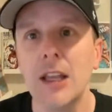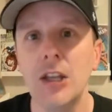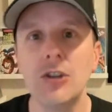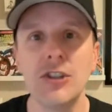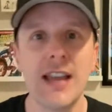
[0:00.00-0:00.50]

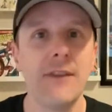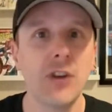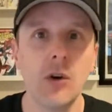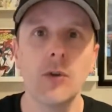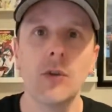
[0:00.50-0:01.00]
You just have
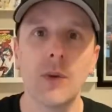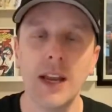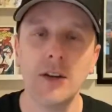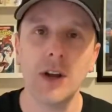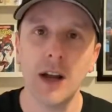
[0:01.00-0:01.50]
to own the
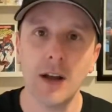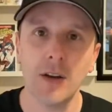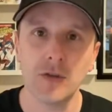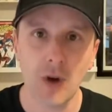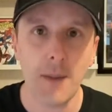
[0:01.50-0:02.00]
right
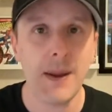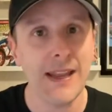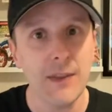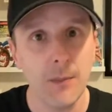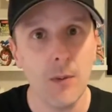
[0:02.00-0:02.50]
uh, drop head
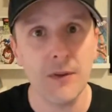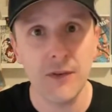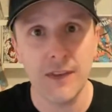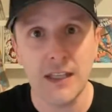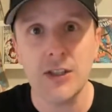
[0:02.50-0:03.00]
at the moment
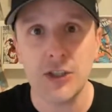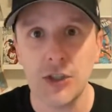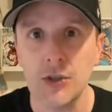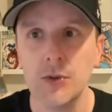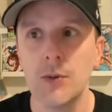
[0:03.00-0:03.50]
for these
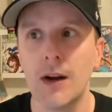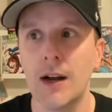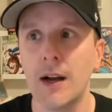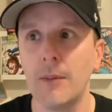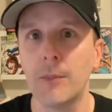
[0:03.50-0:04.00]
two
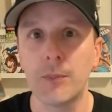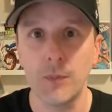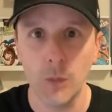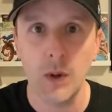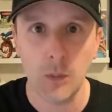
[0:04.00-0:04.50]
um,
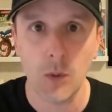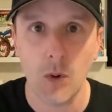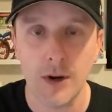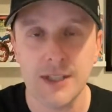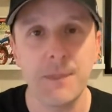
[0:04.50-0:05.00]

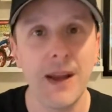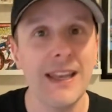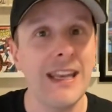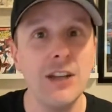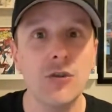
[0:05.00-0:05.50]
rewards. But
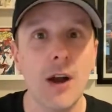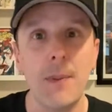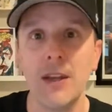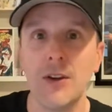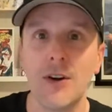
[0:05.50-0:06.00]
any
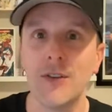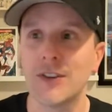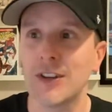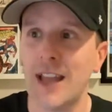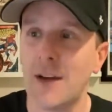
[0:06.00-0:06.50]
drop head you own,
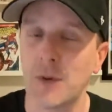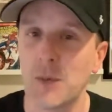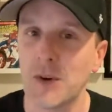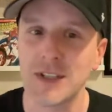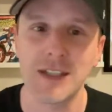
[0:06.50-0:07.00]
they're going to have
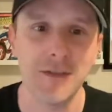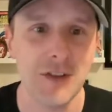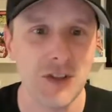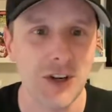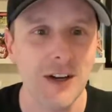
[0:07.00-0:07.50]
rewards in the
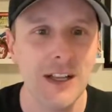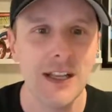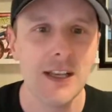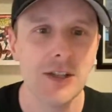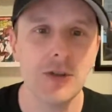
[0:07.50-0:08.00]
future.
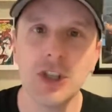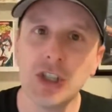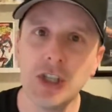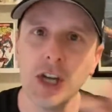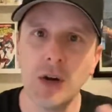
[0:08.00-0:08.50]
So
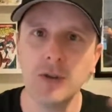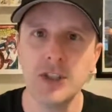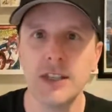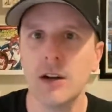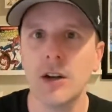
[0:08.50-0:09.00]
just, you know,
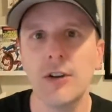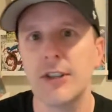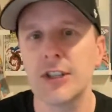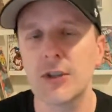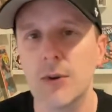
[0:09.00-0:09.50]
just get on our
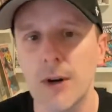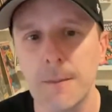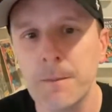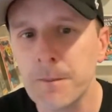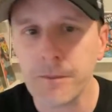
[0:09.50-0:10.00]

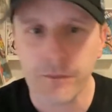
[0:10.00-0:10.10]
Discord.